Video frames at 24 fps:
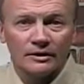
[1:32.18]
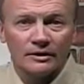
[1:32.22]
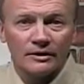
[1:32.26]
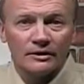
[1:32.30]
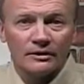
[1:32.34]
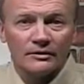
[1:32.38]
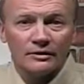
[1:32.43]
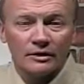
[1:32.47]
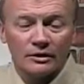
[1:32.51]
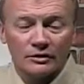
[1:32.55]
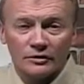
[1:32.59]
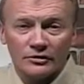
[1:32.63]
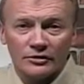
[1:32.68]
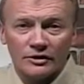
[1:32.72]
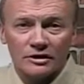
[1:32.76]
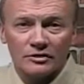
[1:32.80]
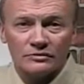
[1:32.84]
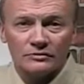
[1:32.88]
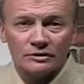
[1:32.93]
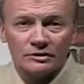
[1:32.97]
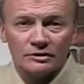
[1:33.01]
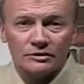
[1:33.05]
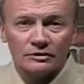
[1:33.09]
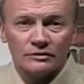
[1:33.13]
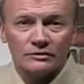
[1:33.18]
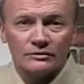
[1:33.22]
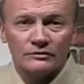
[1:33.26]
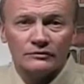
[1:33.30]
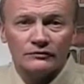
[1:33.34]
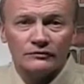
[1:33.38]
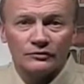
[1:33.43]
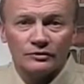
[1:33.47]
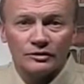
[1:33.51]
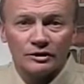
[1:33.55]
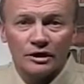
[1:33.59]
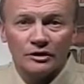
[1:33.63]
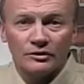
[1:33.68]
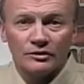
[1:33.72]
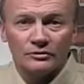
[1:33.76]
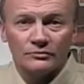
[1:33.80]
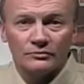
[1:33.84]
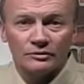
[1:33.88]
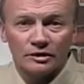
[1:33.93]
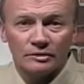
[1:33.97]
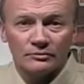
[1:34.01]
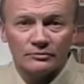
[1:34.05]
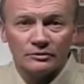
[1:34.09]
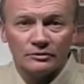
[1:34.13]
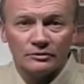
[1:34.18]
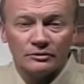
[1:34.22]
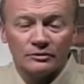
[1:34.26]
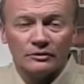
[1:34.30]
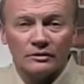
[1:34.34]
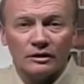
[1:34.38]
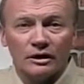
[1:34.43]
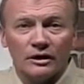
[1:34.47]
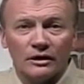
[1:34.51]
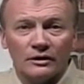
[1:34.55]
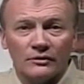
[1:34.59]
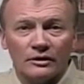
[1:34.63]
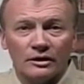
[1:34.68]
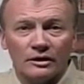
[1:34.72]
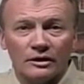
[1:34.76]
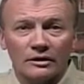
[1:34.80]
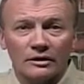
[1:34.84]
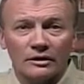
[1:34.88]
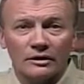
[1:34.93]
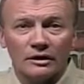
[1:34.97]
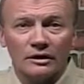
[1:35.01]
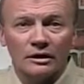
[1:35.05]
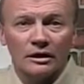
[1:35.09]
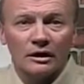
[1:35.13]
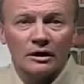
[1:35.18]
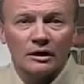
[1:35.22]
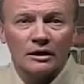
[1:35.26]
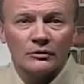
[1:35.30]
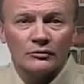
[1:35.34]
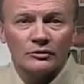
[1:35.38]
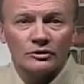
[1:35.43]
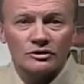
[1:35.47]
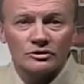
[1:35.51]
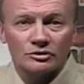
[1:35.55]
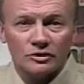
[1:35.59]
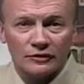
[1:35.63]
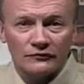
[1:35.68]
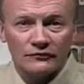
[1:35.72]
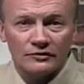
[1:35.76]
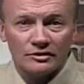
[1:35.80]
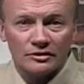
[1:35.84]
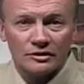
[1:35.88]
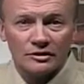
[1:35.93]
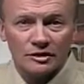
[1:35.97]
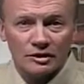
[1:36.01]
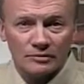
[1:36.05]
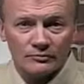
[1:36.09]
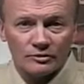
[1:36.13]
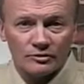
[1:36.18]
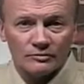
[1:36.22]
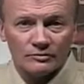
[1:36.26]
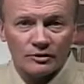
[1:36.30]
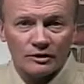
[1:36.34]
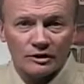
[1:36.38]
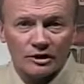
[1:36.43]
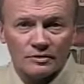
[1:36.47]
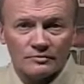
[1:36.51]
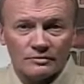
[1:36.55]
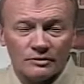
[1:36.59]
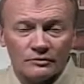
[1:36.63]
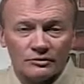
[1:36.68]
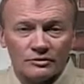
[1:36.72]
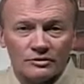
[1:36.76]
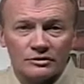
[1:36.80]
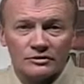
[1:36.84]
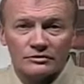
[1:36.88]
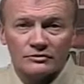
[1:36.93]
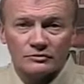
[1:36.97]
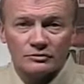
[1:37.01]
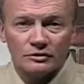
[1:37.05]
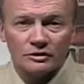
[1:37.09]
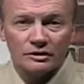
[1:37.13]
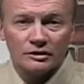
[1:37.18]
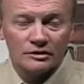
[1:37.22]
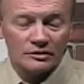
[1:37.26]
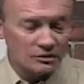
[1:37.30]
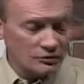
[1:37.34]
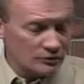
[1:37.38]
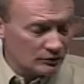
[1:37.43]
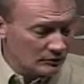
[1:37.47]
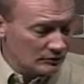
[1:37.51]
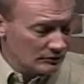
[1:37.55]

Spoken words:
The other things we do for younger people are a resurfacing hip replacement, which is really new.